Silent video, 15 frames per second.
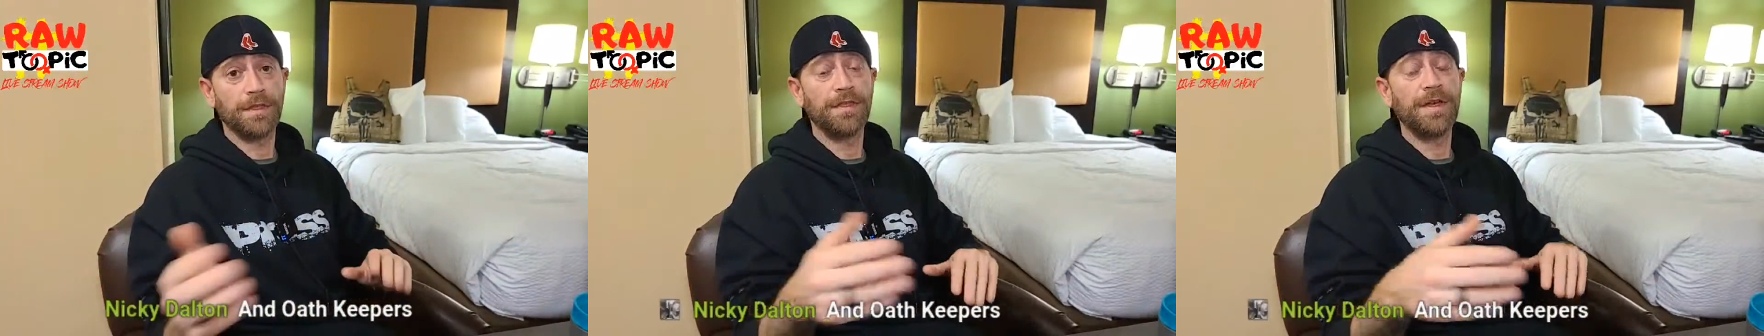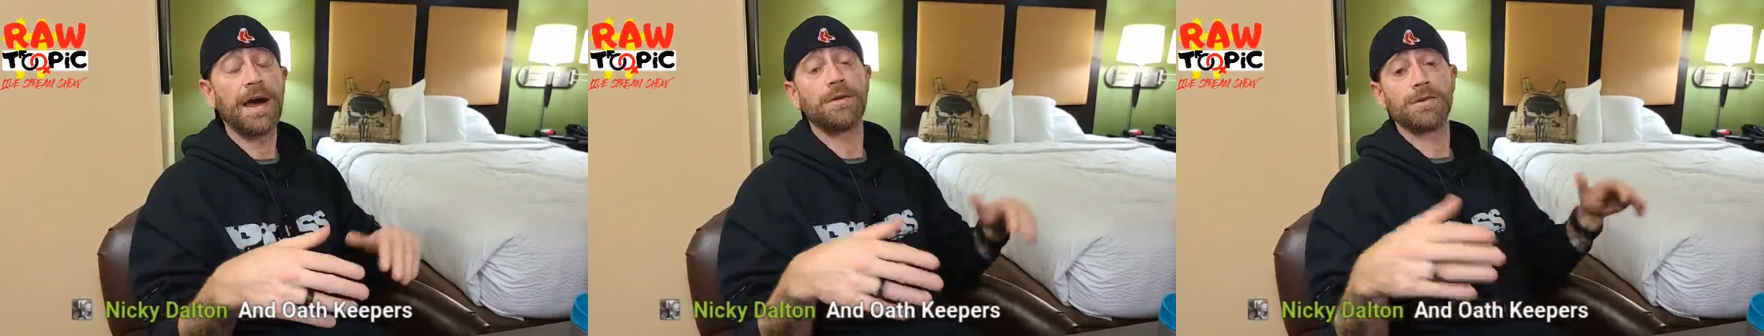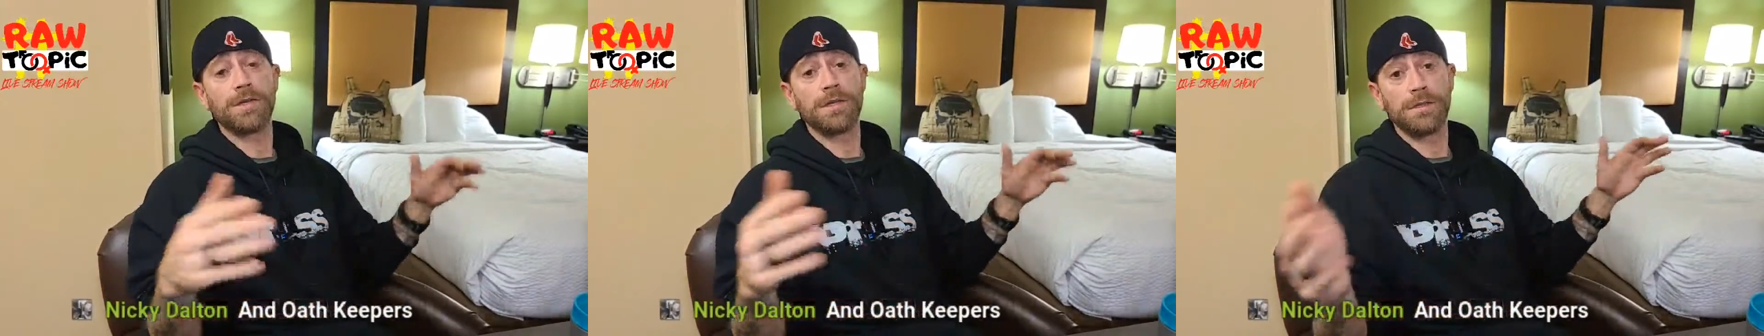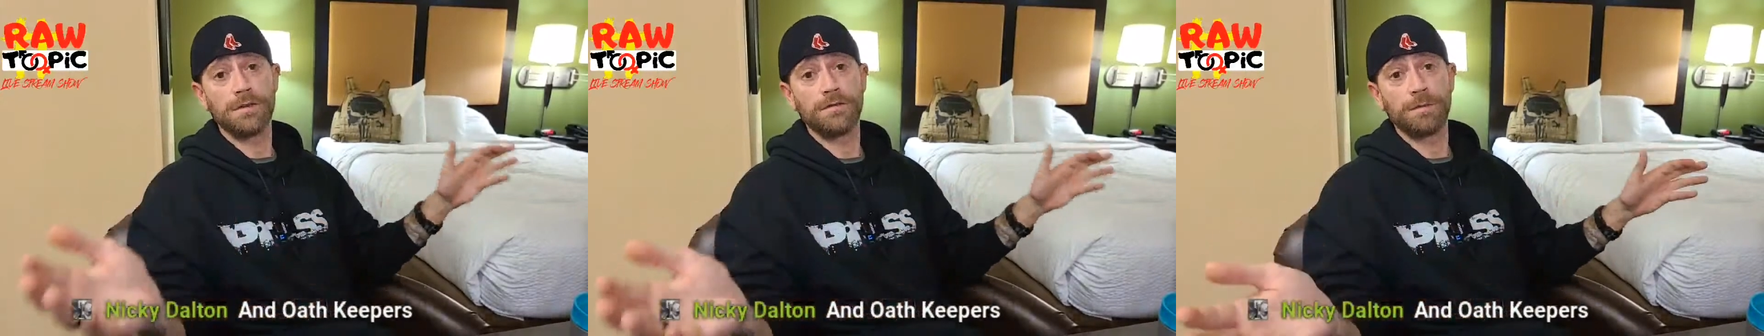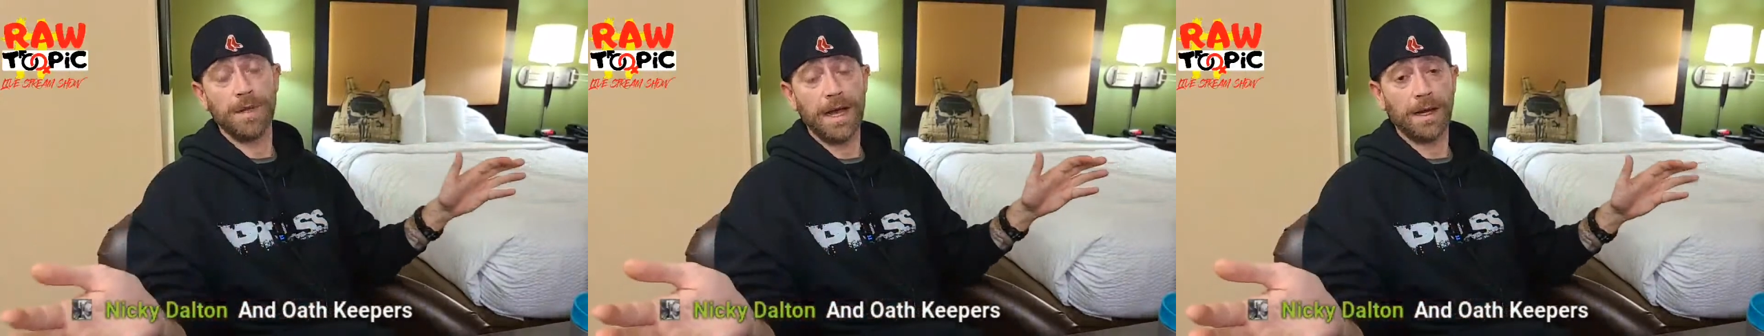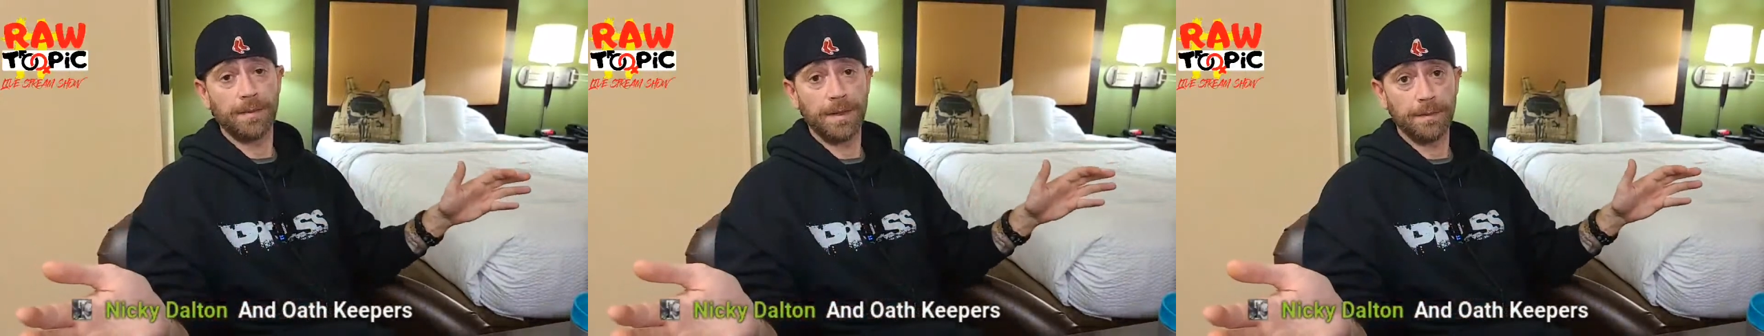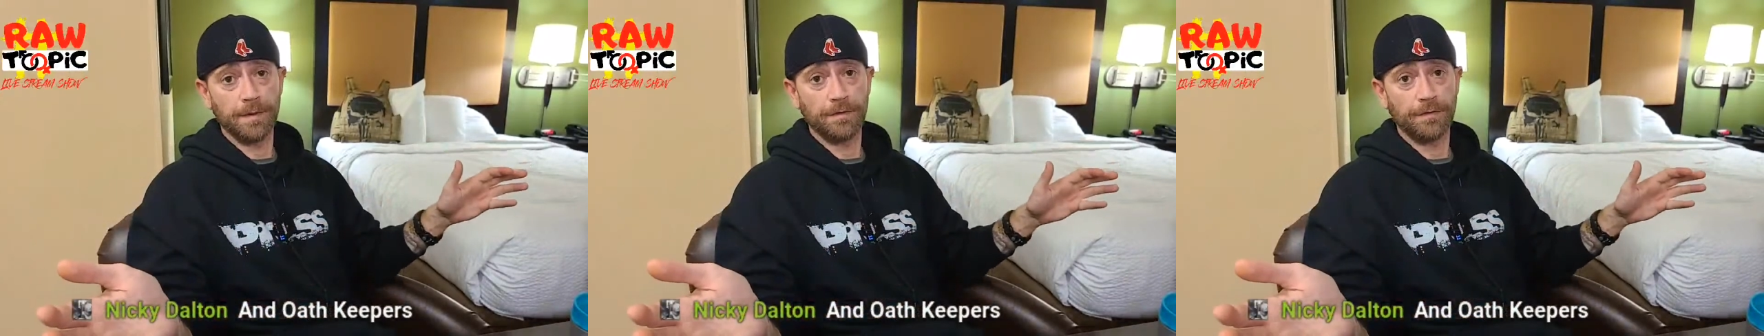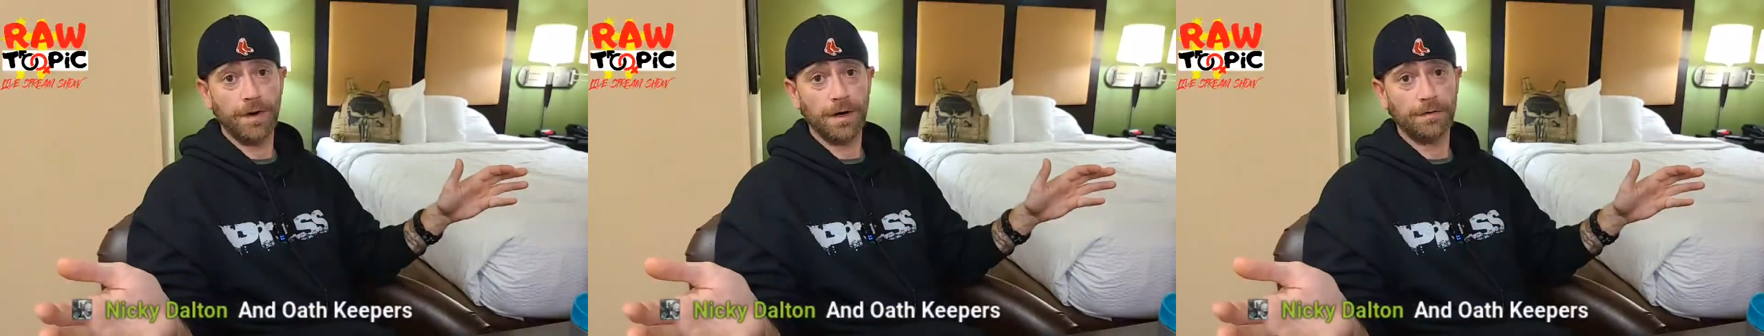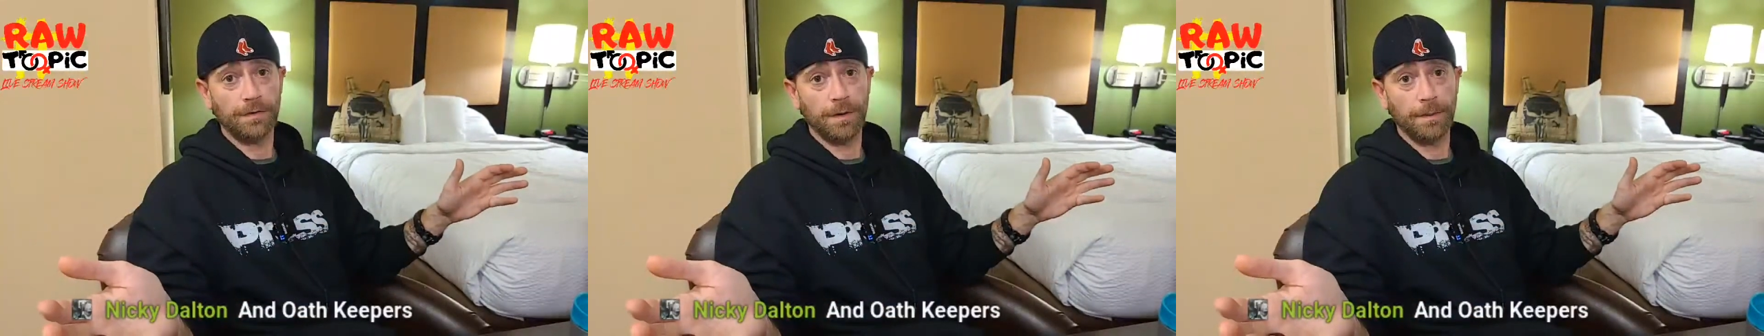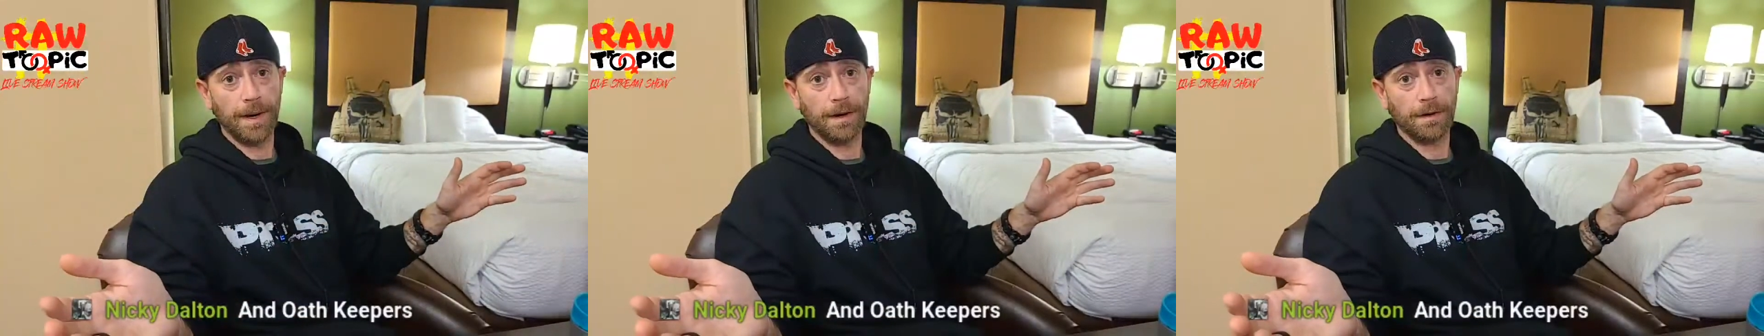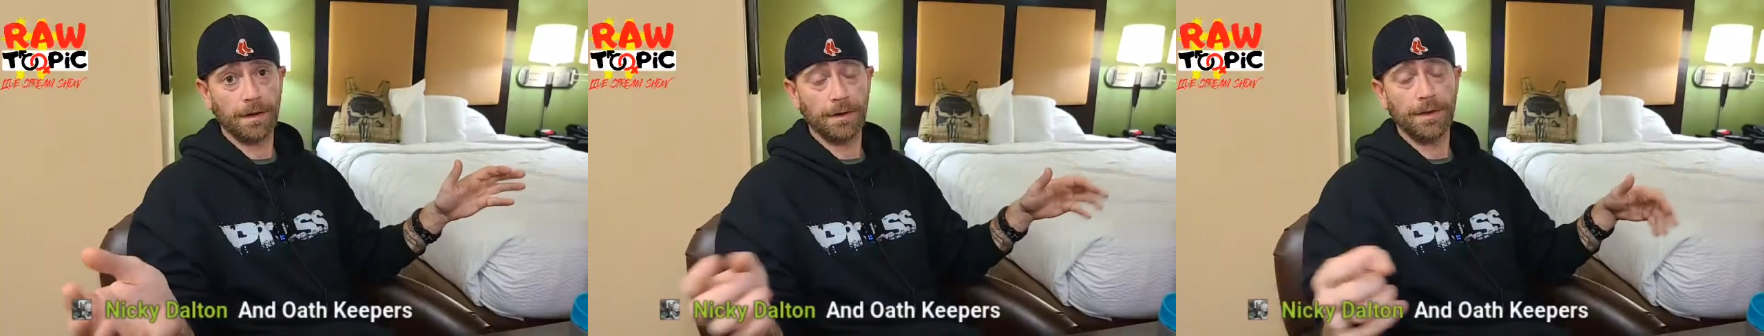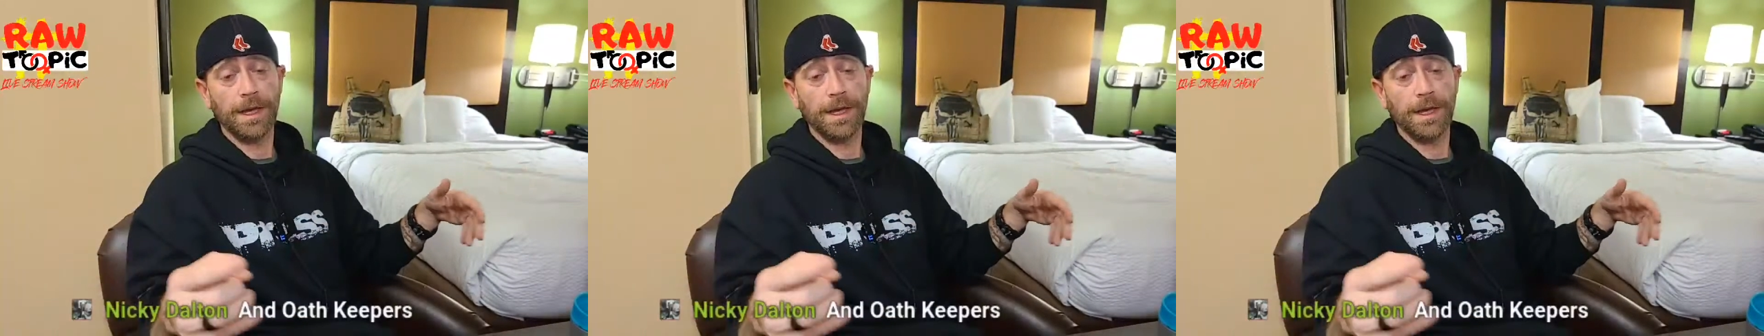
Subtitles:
thousands of black people fought for America.